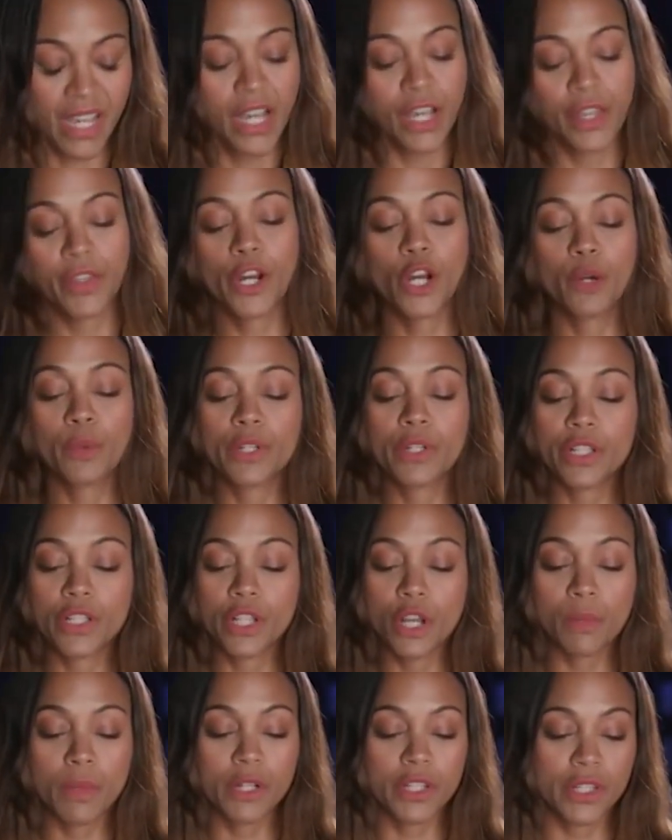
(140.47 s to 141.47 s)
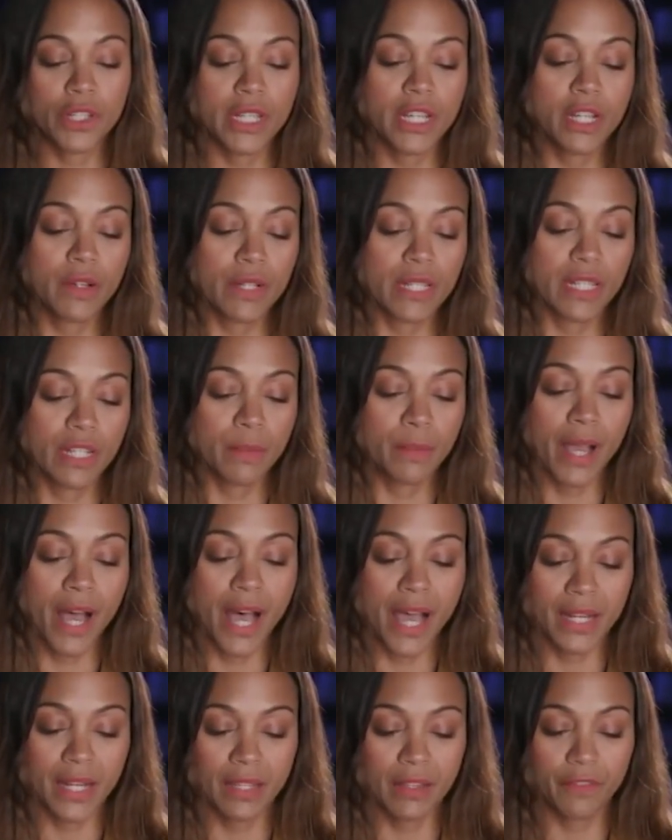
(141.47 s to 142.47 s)
There was so much secrecy
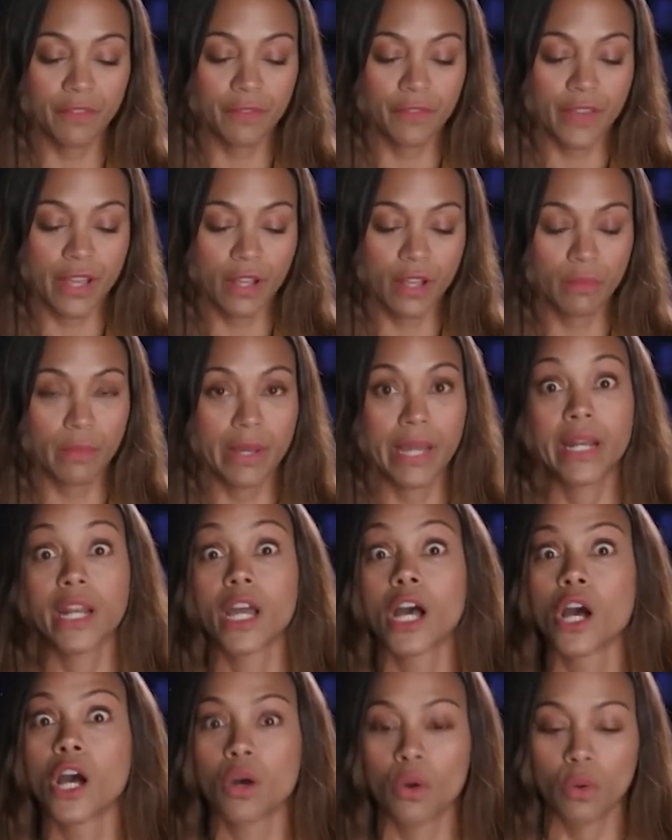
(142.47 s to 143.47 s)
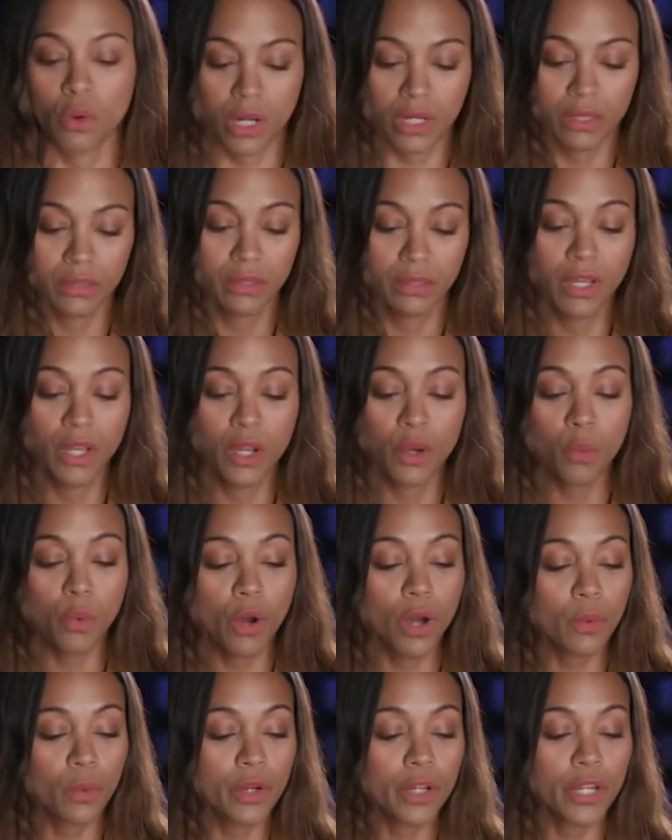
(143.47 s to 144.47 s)
behind the film, I know.
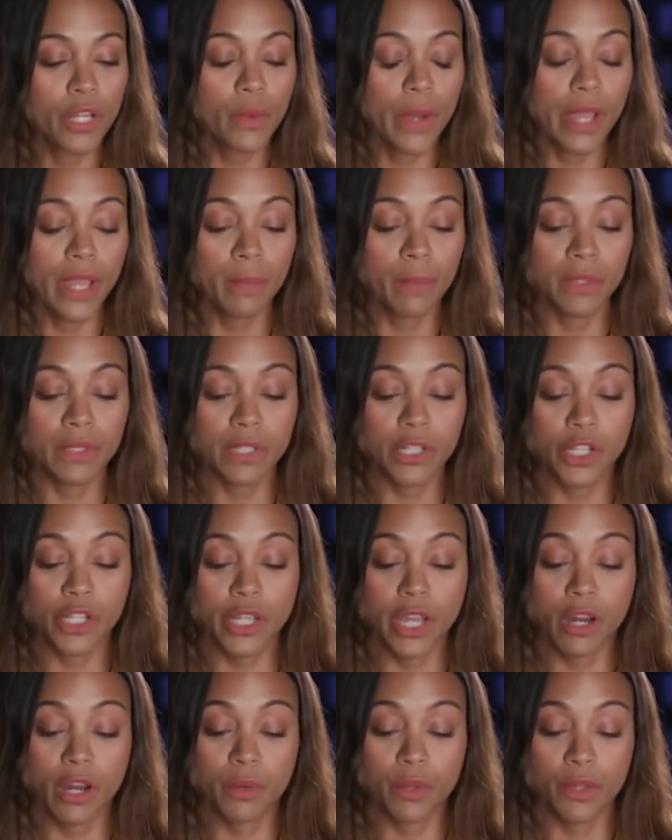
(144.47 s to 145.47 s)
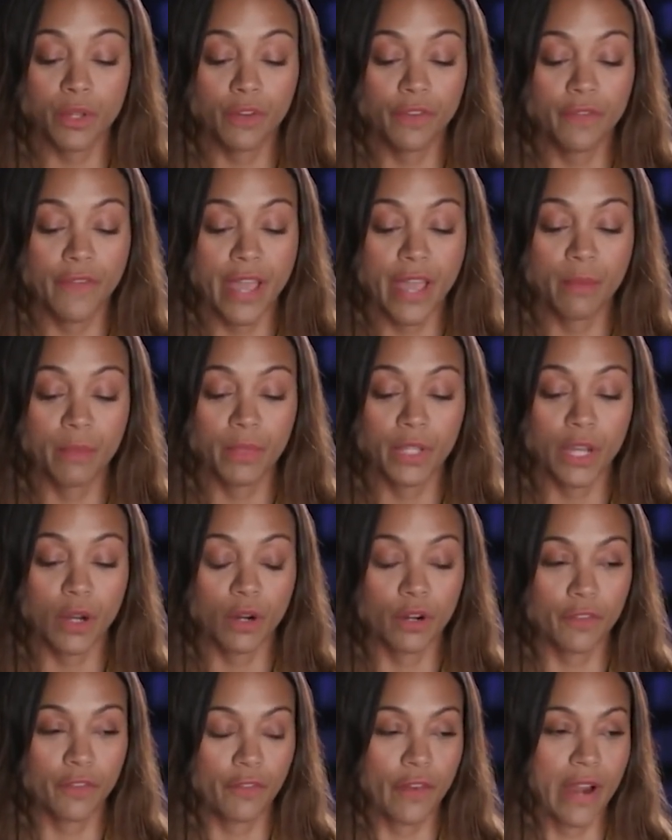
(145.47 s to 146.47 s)
What were you able to share with your family
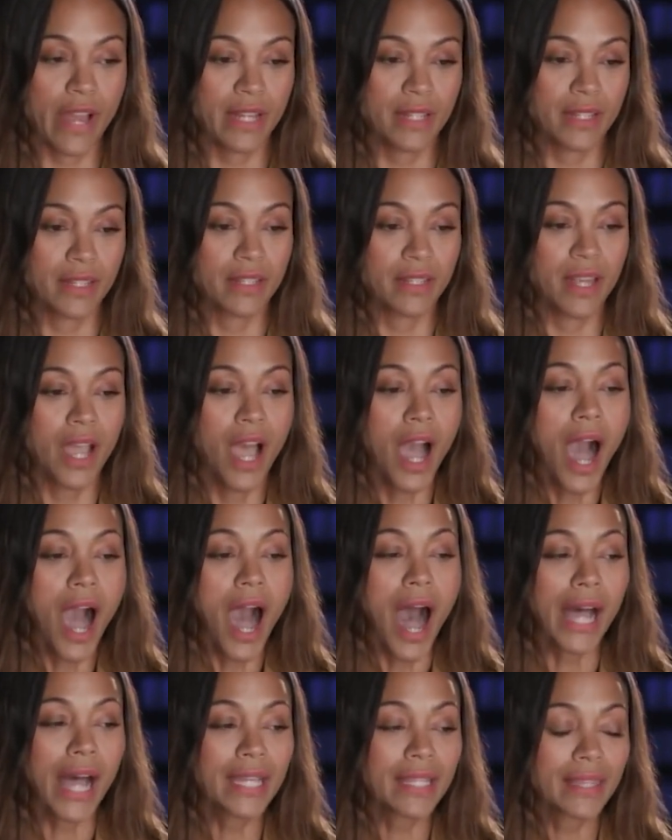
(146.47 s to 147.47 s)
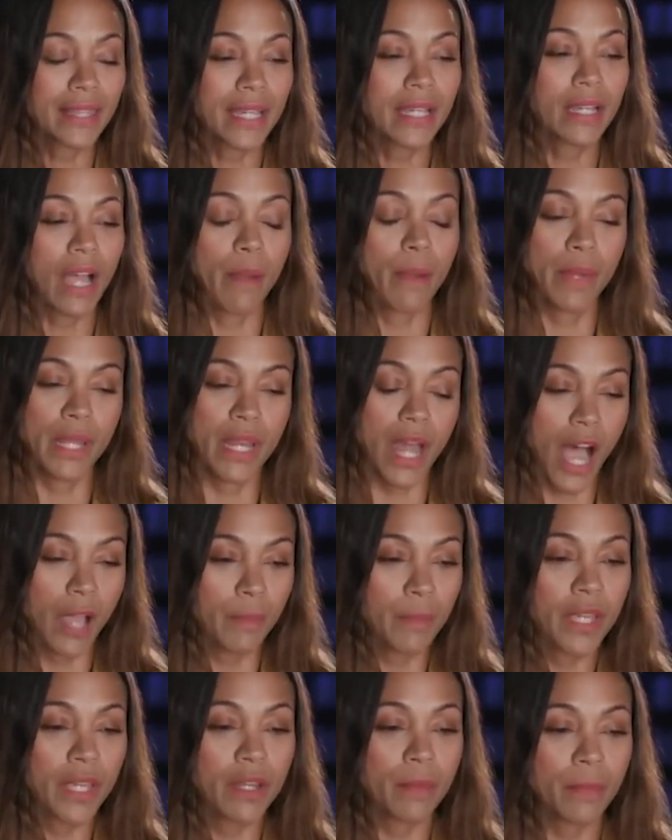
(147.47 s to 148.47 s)
or friends? I think, I mean,
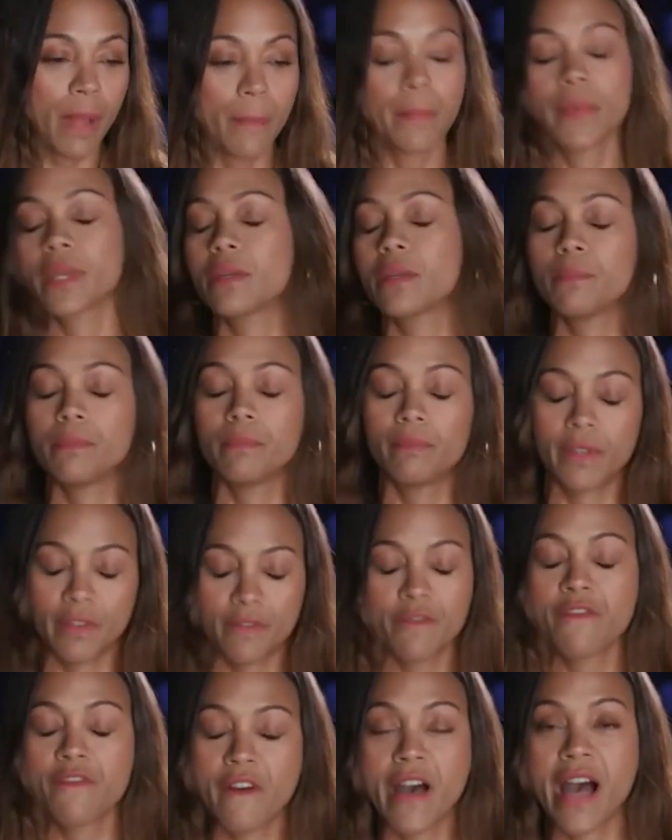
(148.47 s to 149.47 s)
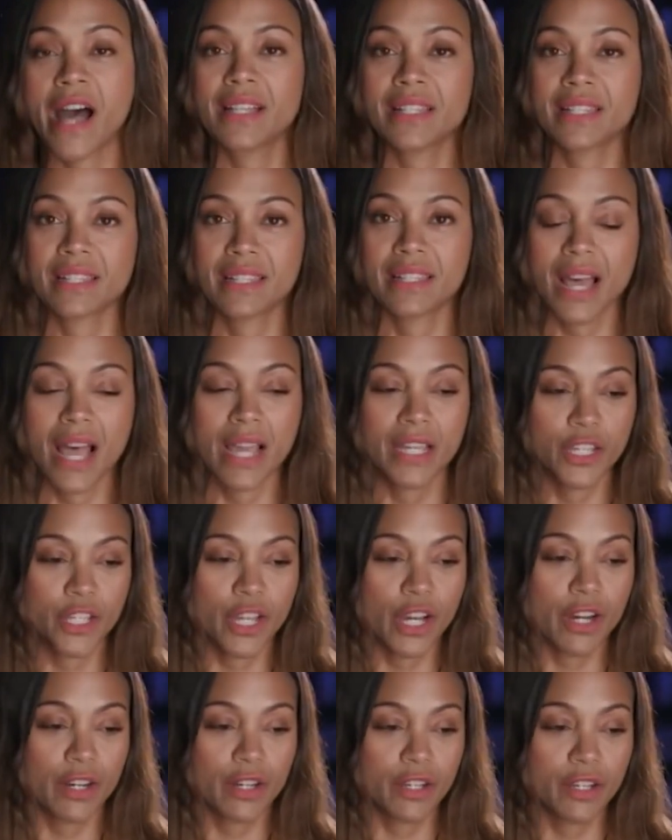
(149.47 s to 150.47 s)
I'm gonna, I'm gonna confess, I
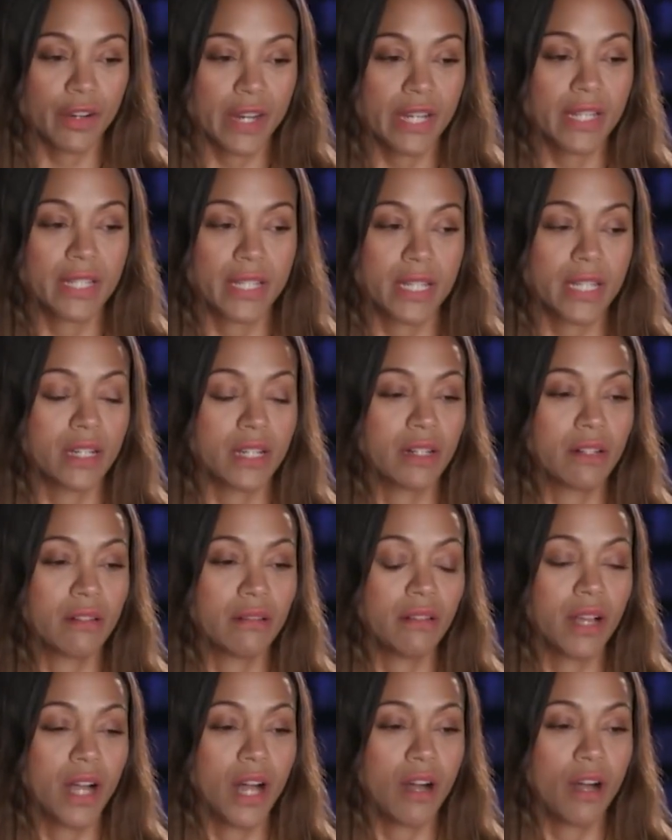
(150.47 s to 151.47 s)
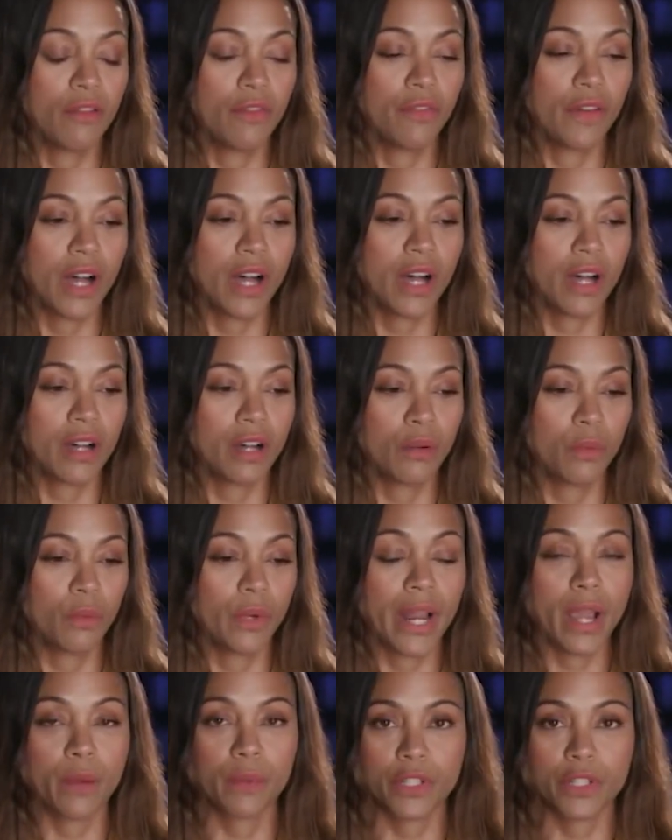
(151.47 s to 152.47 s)
shared a great deal of uh,
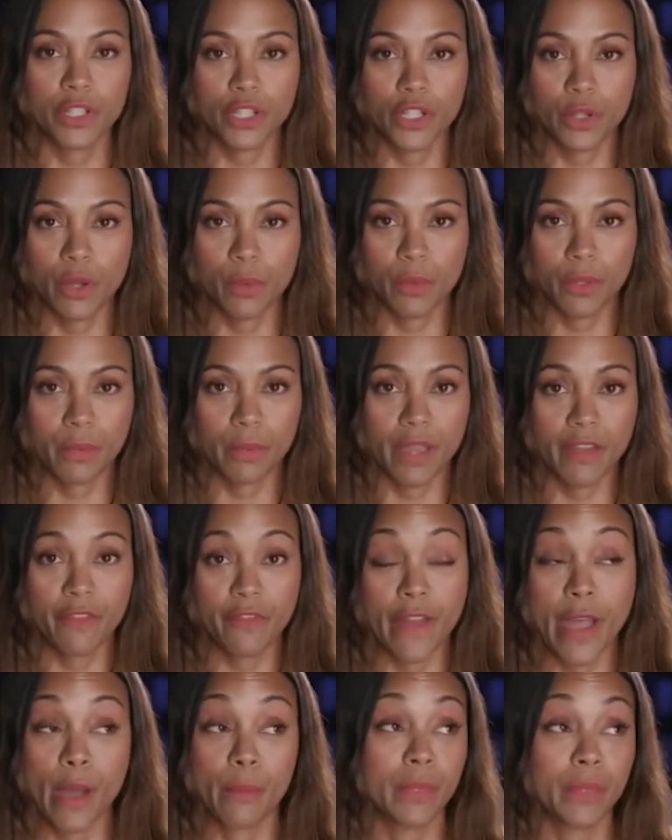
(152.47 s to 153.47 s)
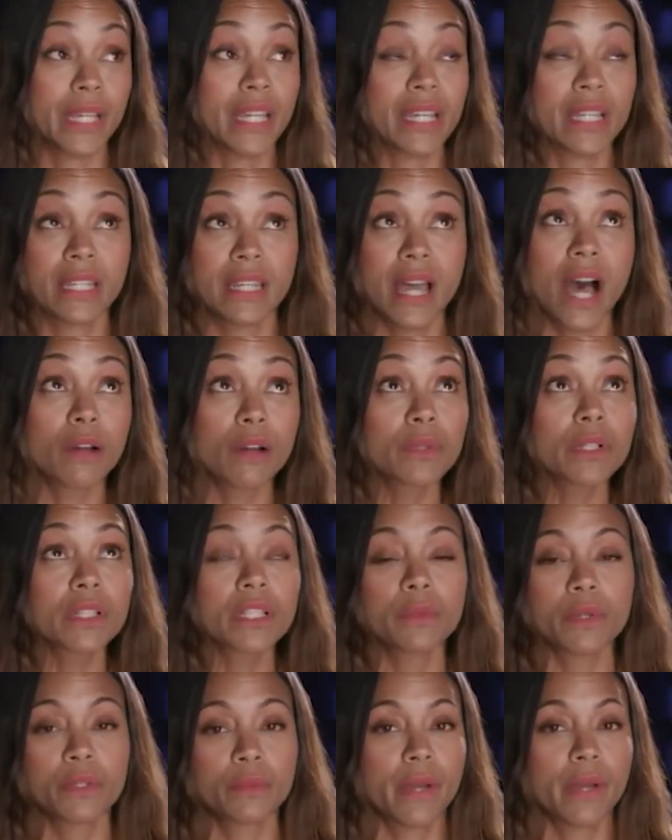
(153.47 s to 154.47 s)
what I was doing with my family, not
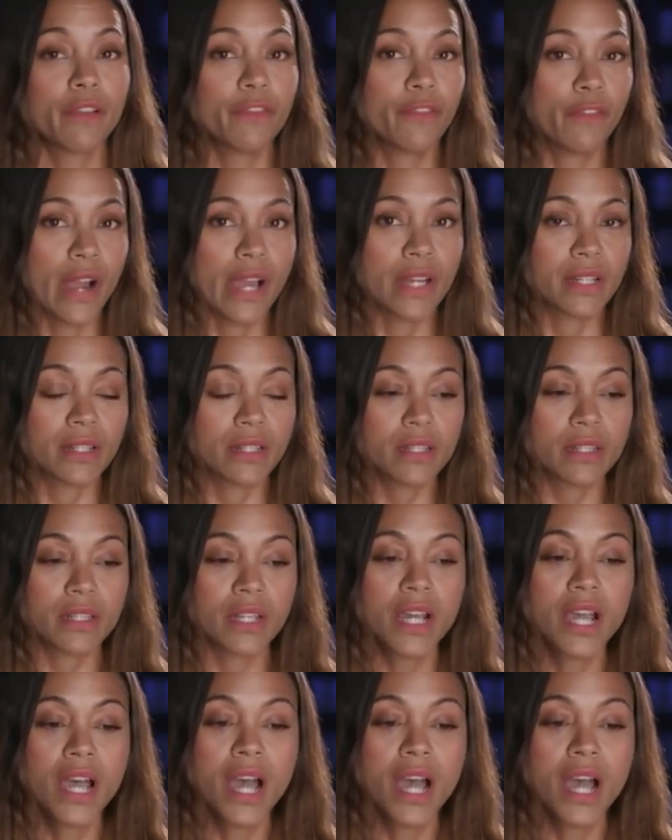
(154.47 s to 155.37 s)
really with my friends,